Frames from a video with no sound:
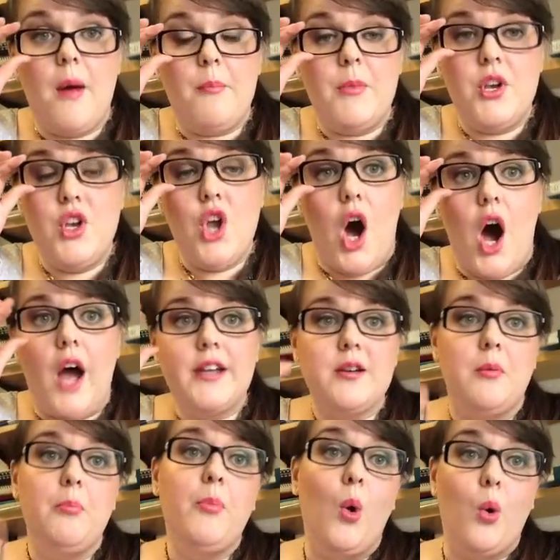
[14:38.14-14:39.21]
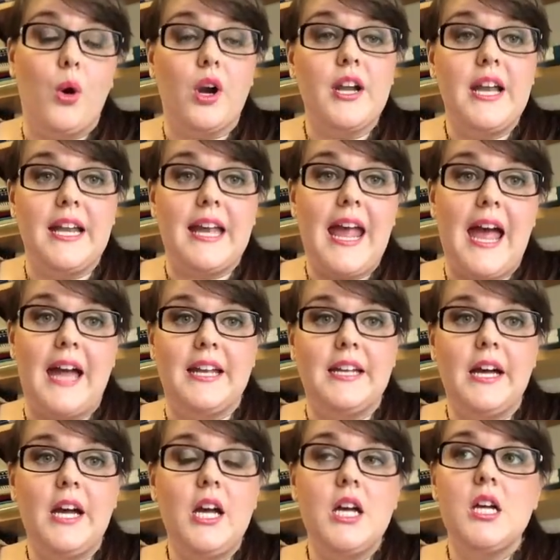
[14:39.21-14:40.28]
not born in
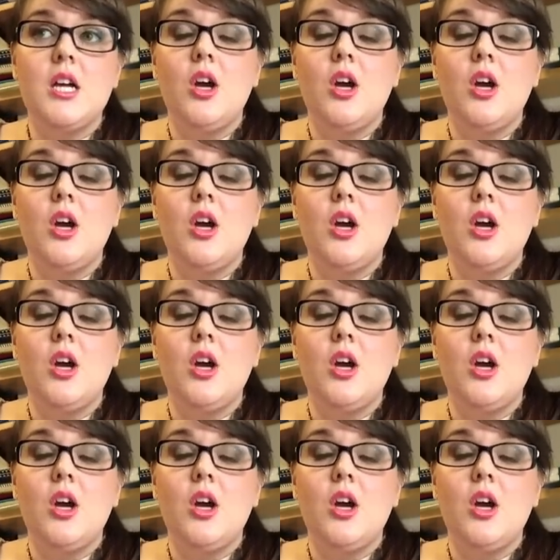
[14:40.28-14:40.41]
Canada